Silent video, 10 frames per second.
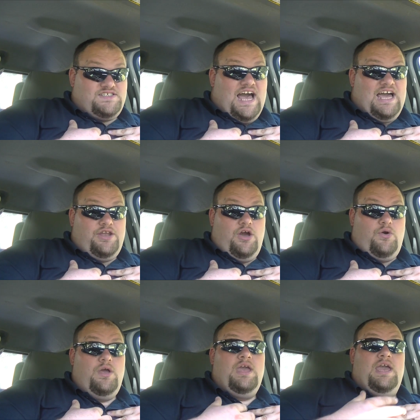I
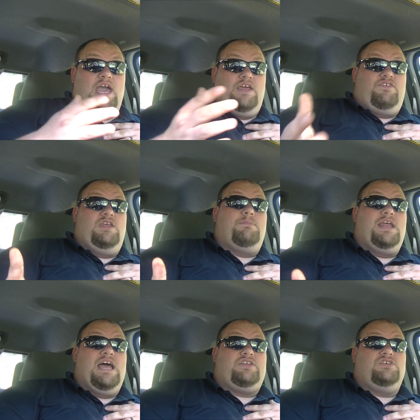know, and if
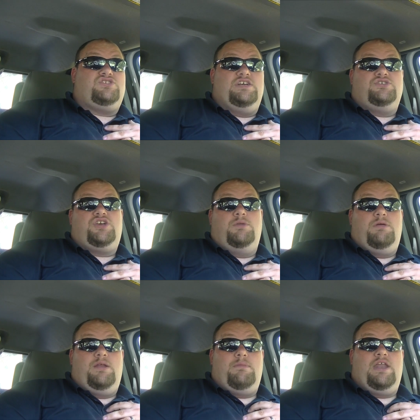anybody out there sells
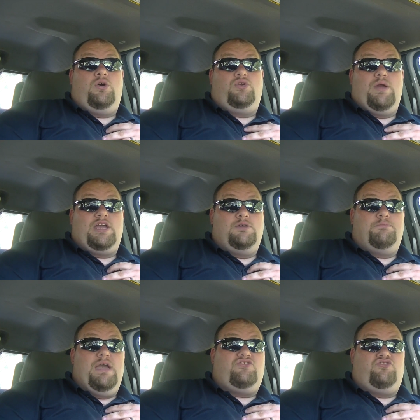Goodman and Amana on a regular
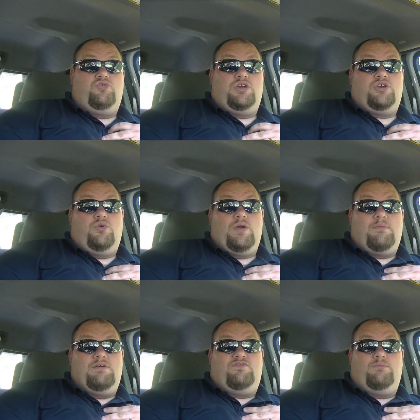basis, you can
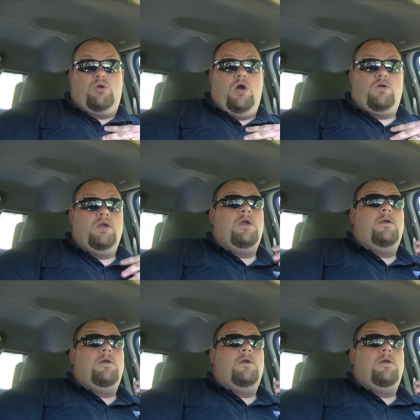correct me if I'm wrong.